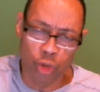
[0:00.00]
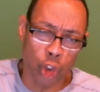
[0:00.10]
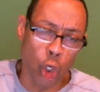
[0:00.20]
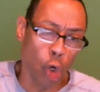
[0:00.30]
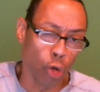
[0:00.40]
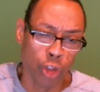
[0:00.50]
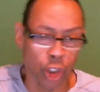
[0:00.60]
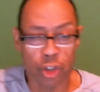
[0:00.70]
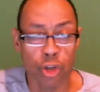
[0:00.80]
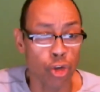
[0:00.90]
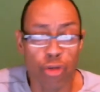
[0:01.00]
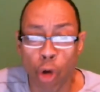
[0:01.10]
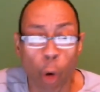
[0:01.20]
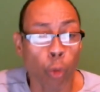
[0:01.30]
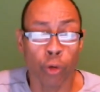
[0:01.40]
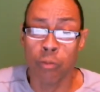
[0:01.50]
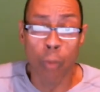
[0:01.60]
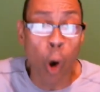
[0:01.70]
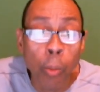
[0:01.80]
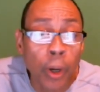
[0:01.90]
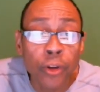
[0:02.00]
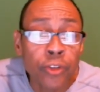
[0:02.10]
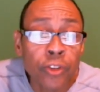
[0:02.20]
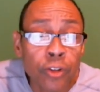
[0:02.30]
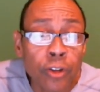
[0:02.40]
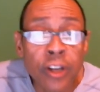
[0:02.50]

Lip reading: sell Disney golden moments.